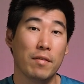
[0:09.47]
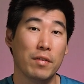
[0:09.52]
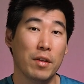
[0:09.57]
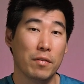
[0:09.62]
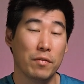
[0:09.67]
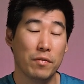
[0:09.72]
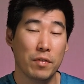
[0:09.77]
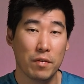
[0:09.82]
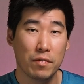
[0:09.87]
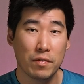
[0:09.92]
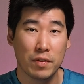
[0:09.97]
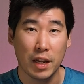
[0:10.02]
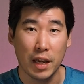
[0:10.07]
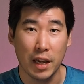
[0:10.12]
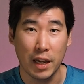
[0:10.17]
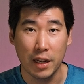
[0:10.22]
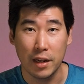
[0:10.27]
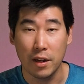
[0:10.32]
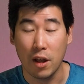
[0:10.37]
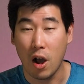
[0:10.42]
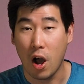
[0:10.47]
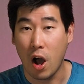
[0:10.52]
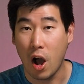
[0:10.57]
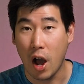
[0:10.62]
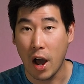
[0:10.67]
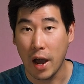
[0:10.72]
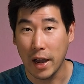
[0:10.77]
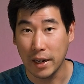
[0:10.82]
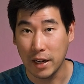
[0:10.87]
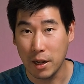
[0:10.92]
the
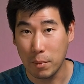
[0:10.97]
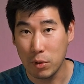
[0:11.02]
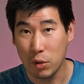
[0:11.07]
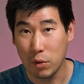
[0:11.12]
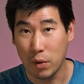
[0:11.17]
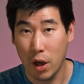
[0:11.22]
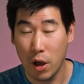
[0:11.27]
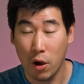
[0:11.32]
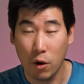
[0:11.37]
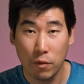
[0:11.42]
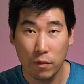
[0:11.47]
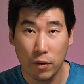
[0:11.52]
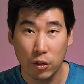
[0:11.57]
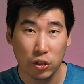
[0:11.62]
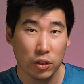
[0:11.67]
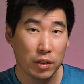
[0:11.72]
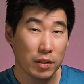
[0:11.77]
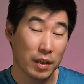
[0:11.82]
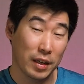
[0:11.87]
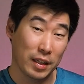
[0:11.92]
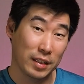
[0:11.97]
15IWL version.